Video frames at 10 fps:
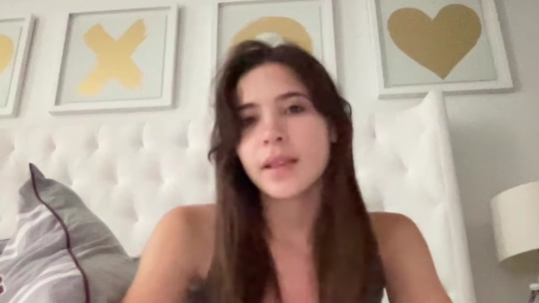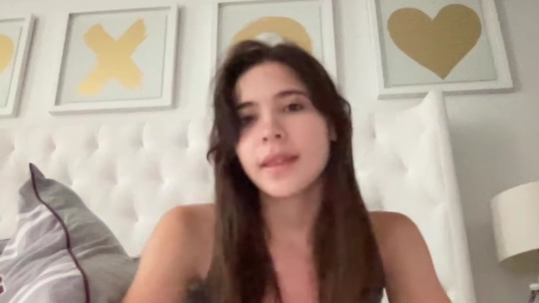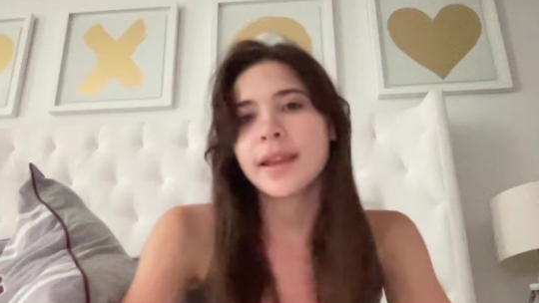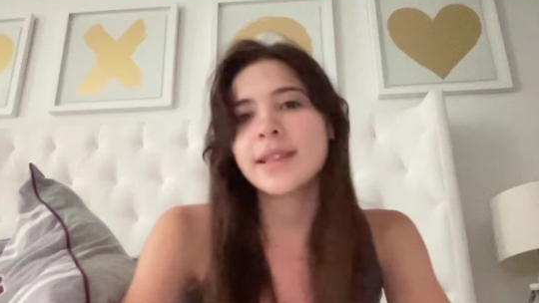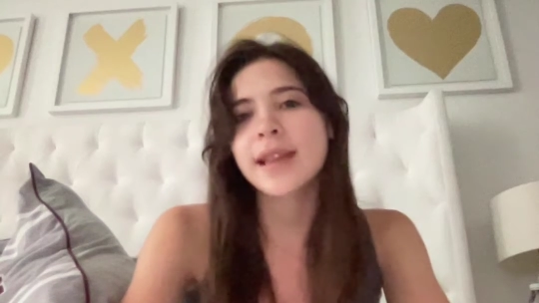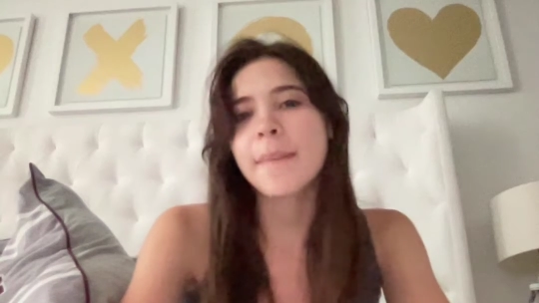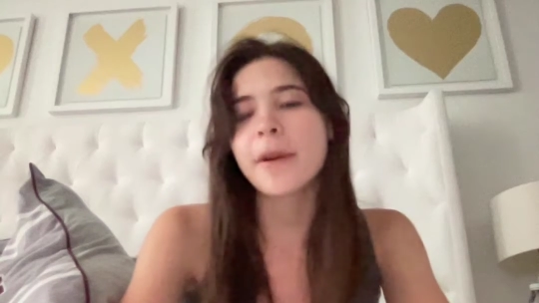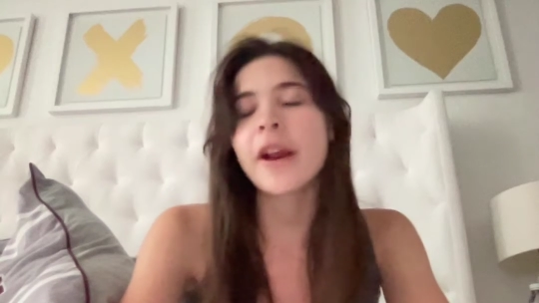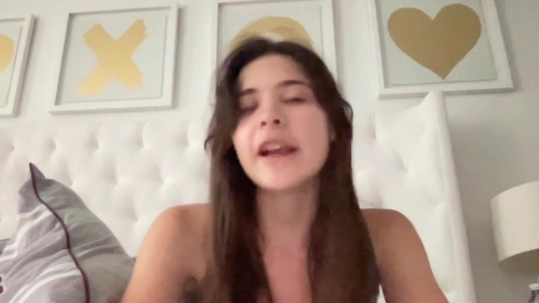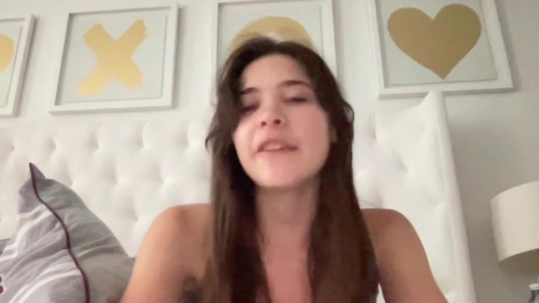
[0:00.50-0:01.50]
The
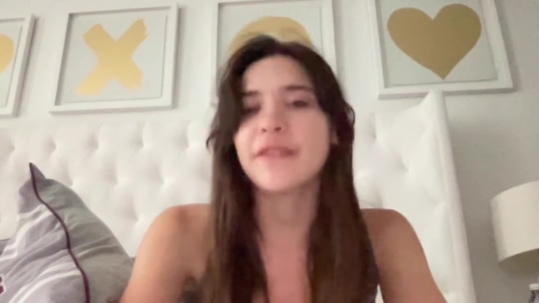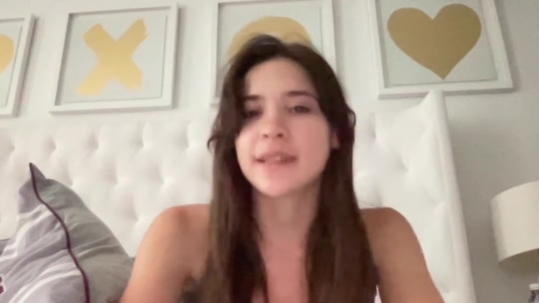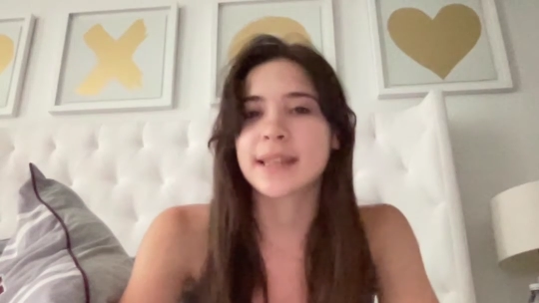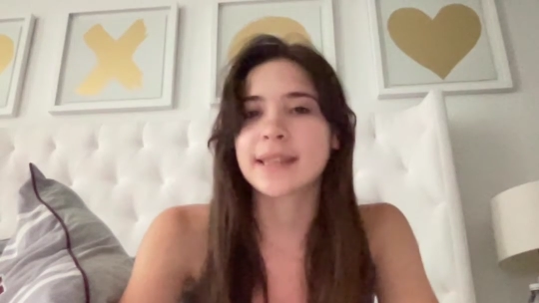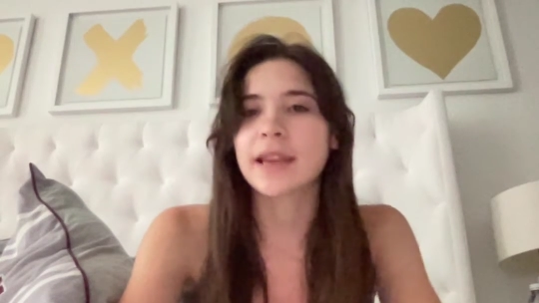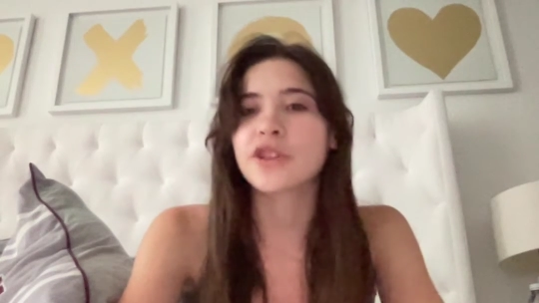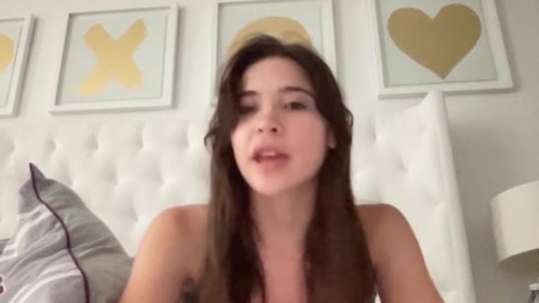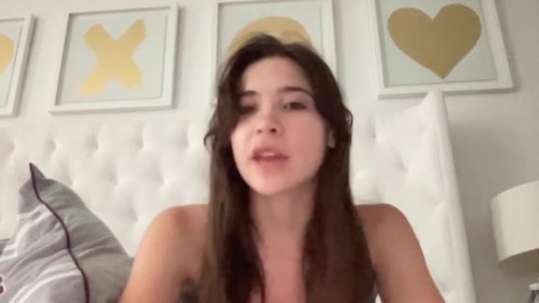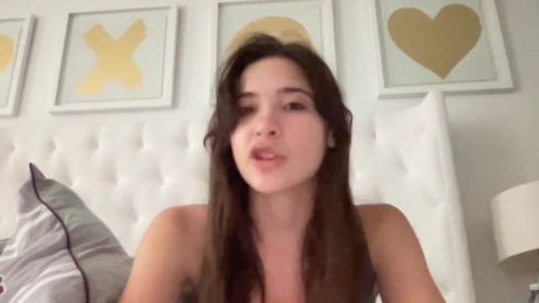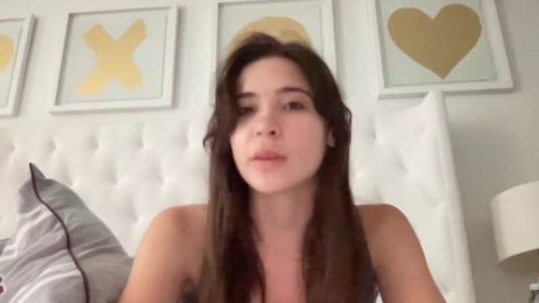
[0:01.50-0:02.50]
Contemporary Physics
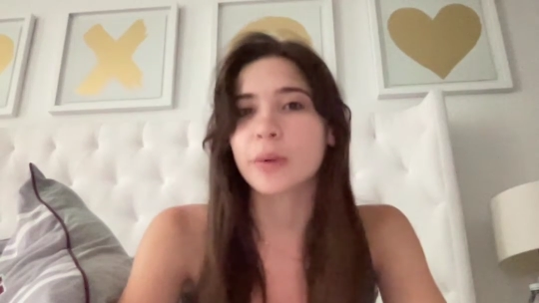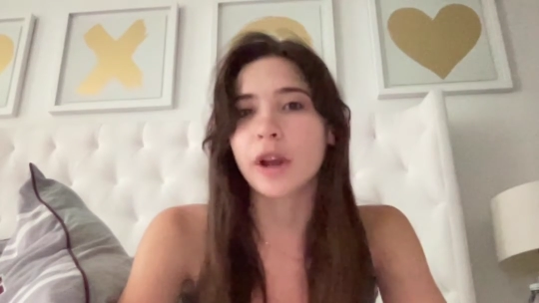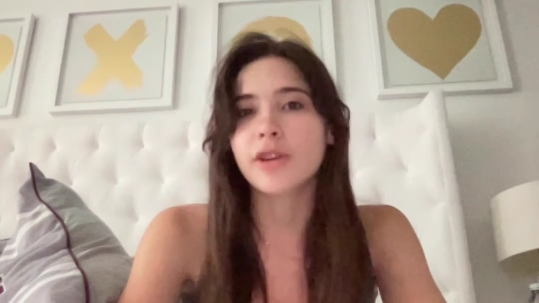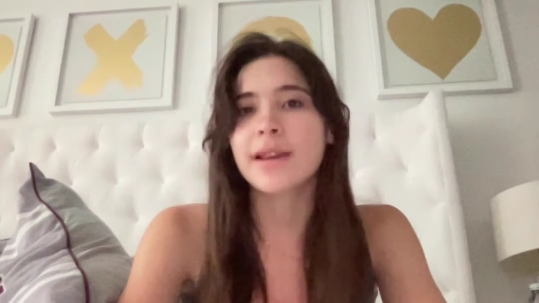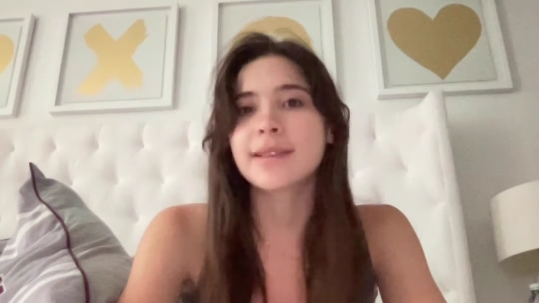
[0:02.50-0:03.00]
Education Project,